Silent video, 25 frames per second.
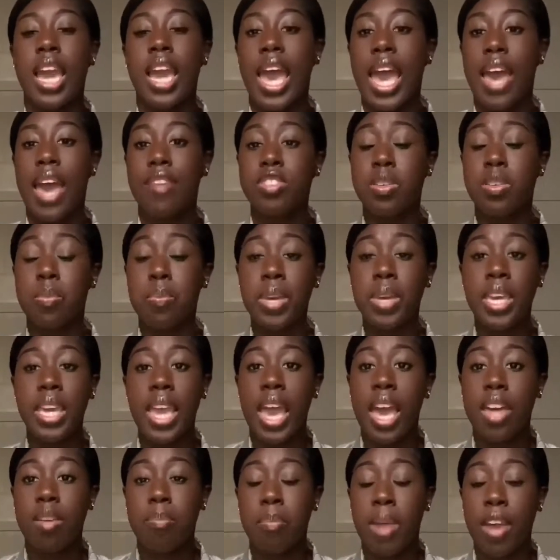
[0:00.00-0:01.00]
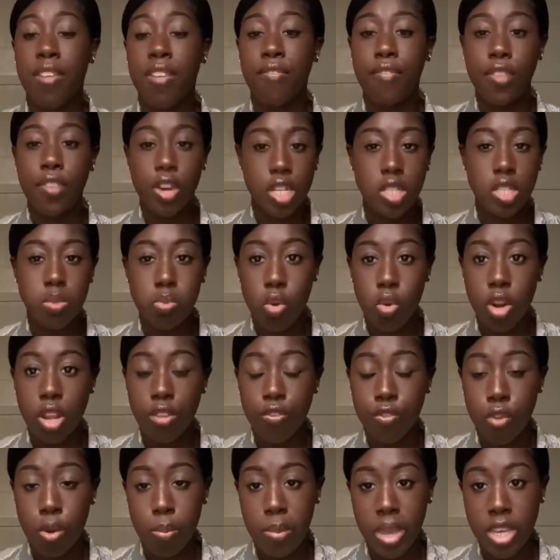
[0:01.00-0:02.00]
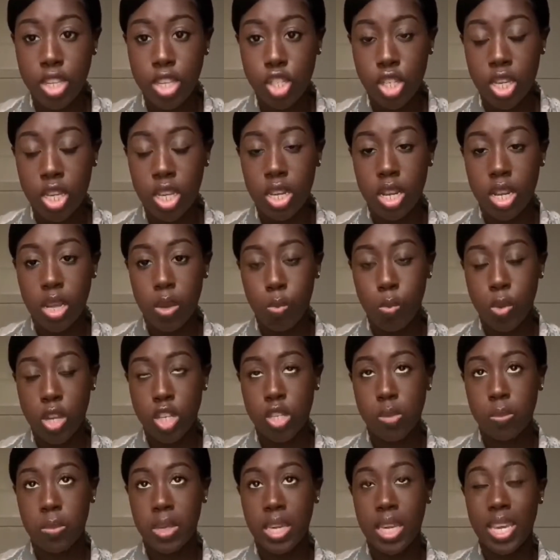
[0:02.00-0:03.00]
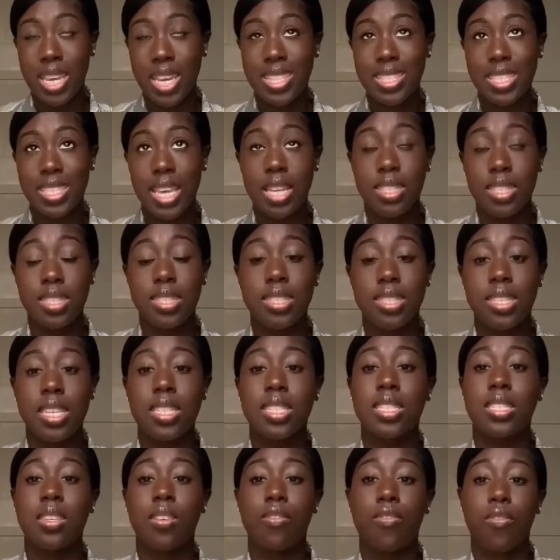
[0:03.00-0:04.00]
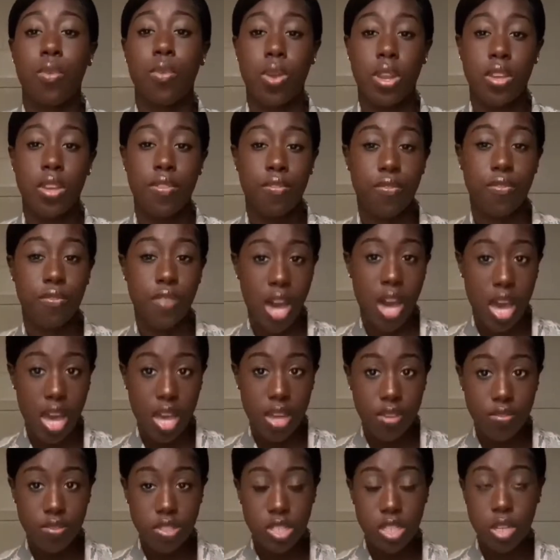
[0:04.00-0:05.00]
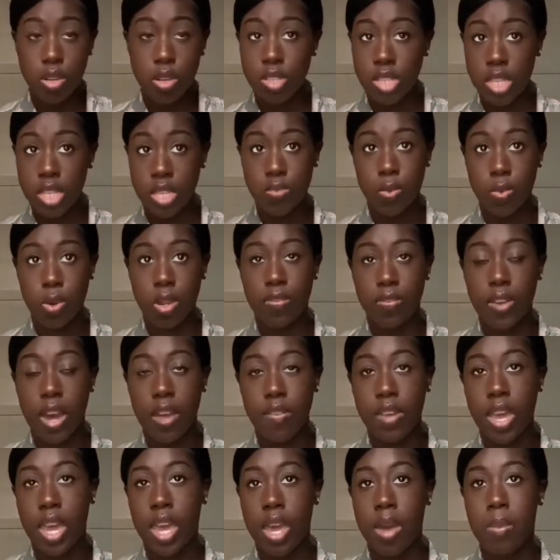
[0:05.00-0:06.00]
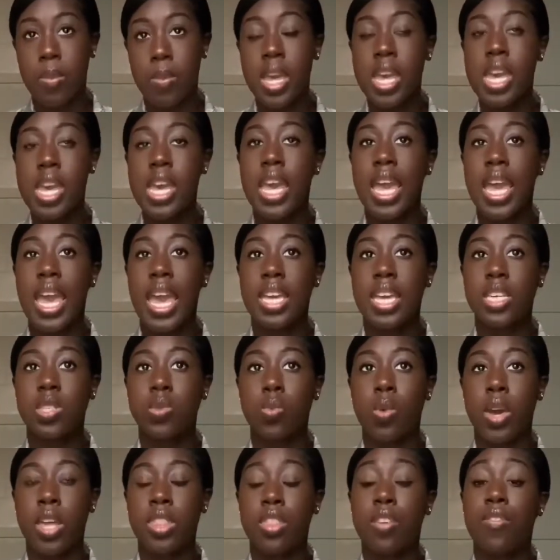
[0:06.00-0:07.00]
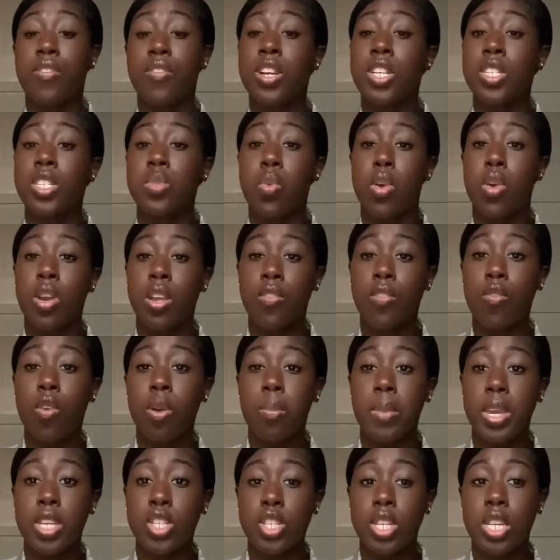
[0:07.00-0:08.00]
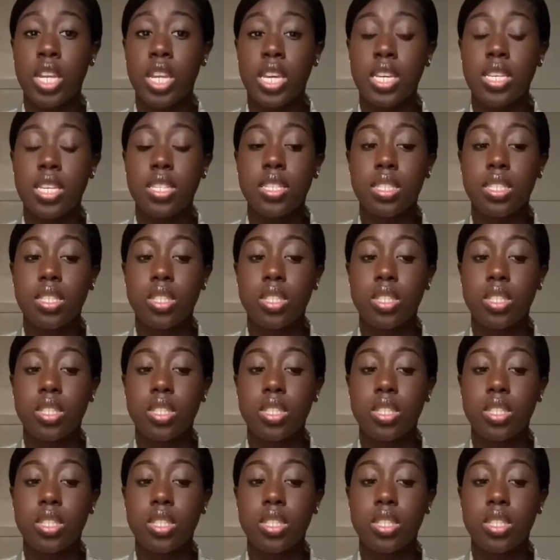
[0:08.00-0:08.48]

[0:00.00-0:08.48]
I have to be at my first morning formation, which begins at 6.45, 06.45 a.m is when the first morning formation is.